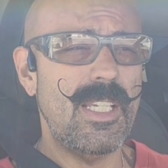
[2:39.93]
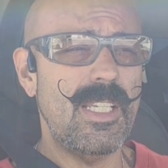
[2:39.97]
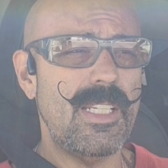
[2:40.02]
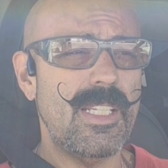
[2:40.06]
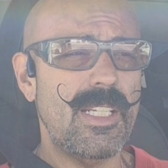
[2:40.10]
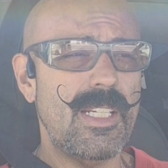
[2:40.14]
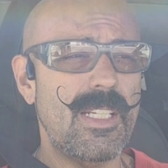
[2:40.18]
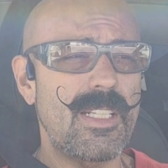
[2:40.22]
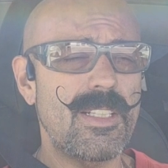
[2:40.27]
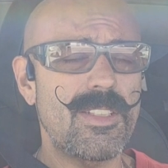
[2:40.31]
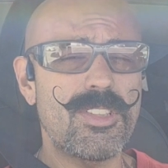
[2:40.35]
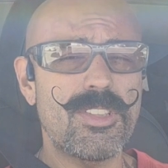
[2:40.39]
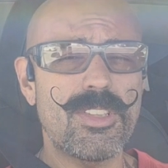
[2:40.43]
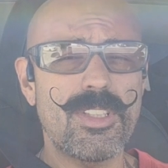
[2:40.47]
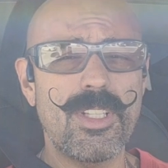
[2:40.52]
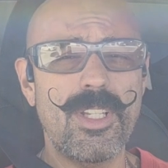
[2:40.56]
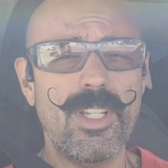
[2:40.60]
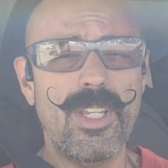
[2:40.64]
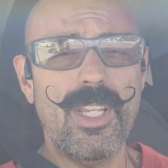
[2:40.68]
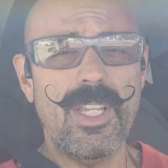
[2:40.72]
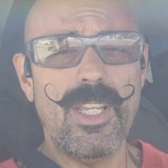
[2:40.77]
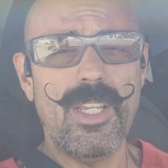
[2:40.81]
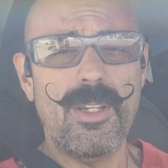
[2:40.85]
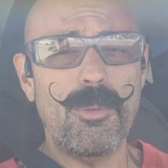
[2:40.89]
and us,
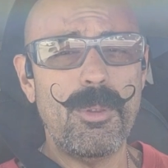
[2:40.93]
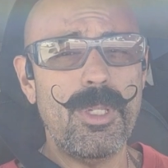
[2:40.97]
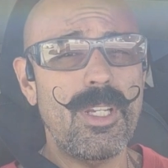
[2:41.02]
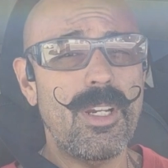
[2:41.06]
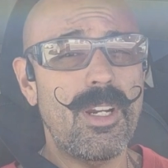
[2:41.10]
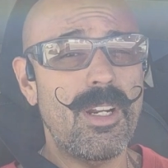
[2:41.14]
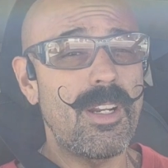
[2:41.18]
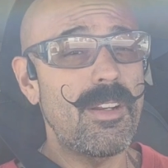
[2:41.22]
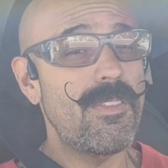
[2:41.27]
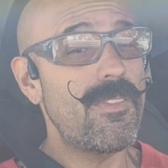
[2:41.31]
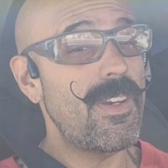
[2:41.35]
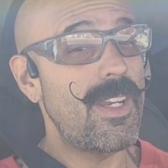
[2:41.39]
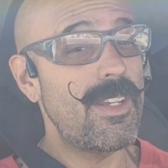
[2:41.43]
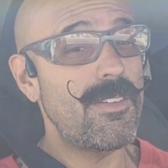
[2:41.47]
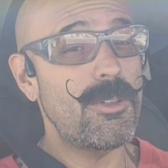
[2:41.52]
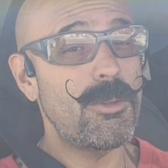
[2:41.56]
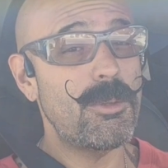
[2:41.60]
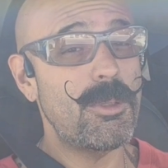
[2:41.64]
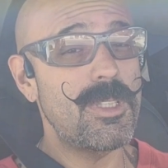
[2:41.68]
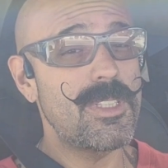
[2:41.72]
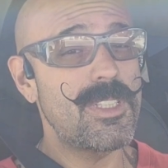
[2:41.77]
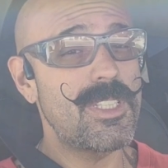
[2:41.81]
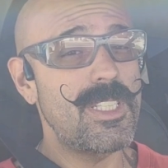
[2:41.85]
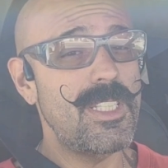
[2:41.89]
we are a
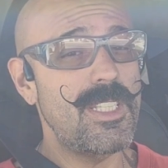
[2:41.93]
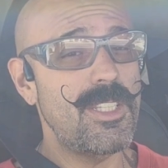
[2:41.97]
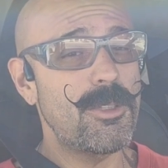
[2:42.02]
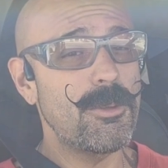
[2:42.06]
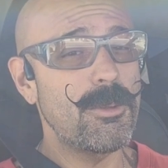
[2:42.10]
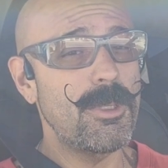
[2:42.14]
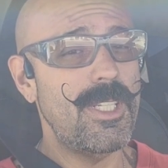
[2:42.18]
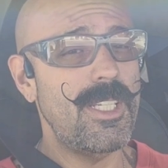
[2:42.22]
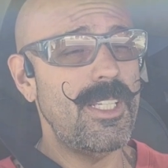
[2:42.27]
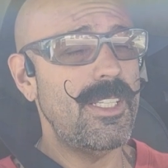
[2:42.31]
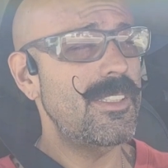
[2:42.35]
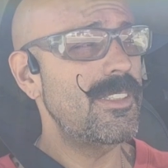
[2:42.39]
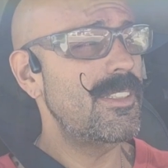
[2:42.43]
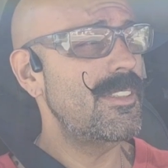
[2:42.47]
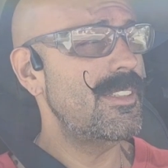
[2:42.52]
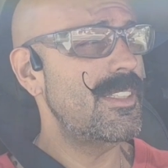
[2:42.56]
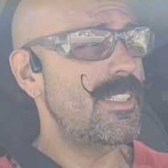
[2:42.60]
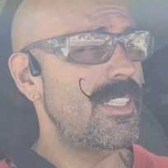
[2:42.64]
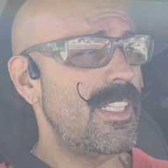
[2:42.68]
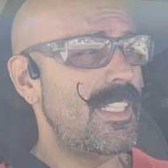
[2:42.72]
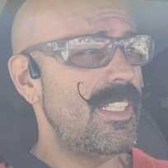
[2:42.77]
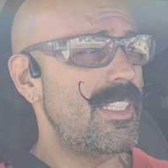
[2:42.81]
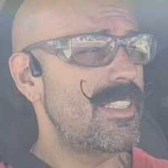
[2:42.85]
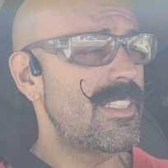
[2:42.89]
501c3.
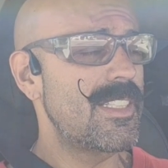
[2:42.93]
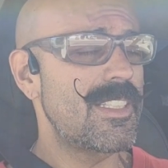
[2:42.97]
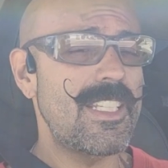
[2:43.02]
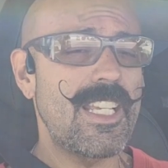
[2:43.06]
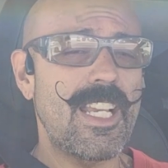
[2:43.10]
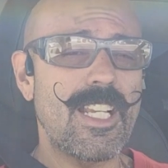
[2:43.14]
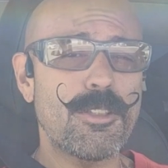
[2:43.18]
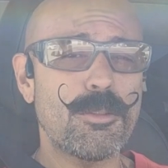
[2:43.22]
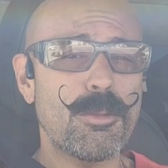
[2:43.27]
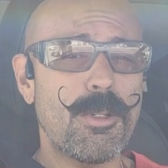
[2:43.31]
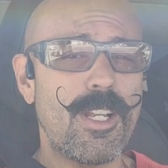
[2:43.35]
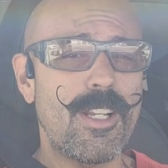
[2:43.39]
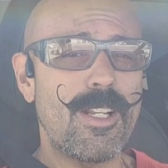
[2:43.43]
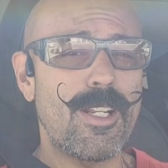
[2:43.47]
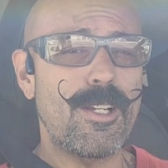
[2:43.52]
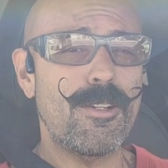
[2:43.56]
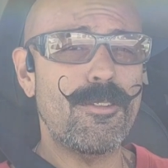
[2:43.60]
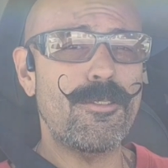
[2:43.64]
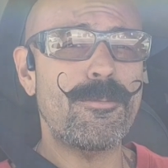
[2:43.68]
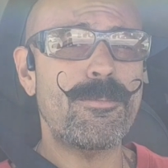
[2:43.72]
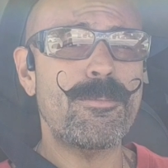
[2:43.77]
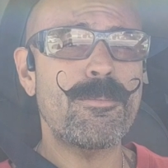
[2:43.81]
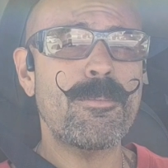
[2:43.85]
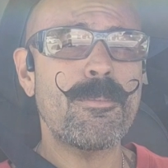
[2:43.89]
It is a tax
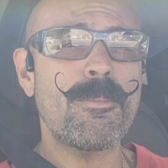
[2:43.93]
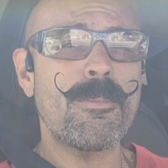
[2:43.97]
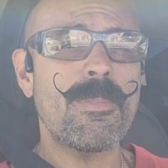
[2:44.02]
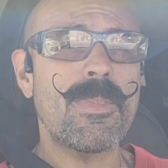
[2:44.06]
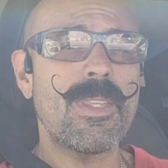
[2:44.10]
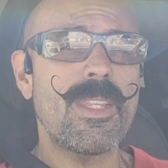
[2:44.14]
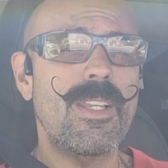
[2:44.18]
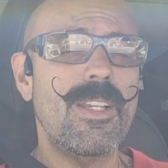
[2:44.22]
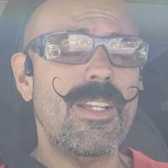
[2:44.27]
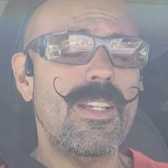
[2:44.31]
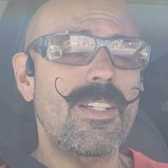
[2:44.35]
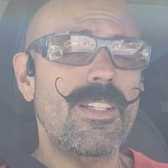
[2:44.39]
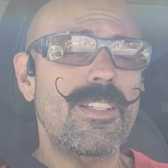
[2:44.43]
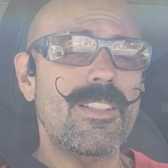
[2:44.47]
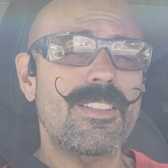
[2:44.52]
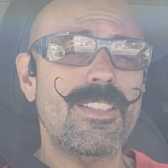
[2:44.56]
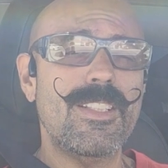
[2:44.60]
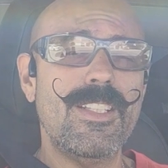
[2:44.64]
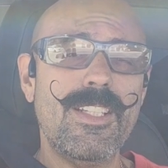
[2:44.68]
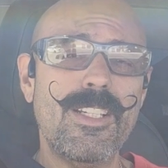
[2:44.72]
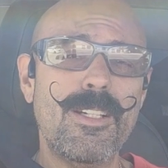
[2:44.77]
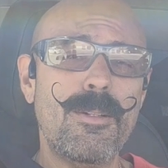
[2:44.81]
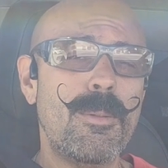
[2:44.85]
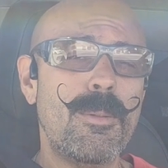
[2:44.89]
write-off. See,